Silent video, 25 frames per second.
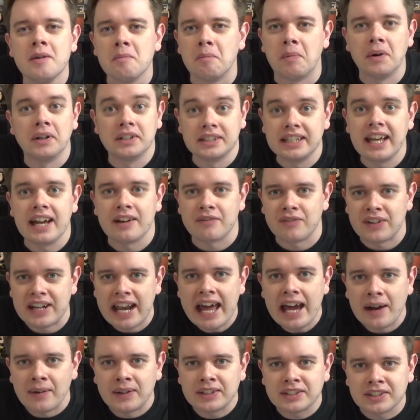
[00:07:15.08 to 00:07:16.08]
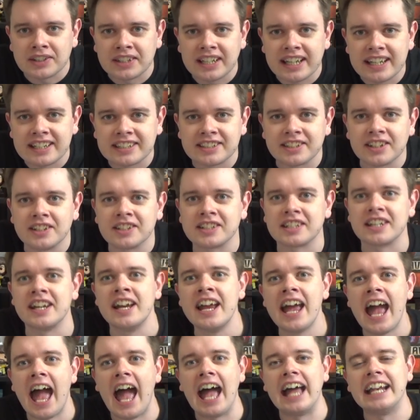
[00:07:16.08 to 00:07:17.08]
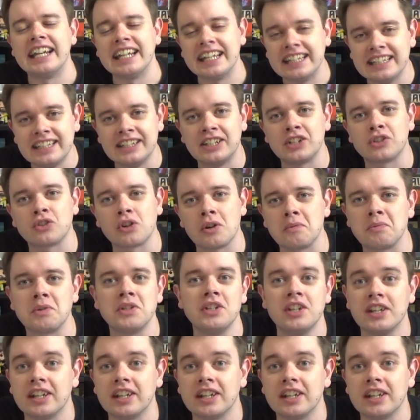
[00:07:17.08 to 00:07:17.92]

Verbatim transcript: But yeah, for now, it's on Kickstarter. And in the description,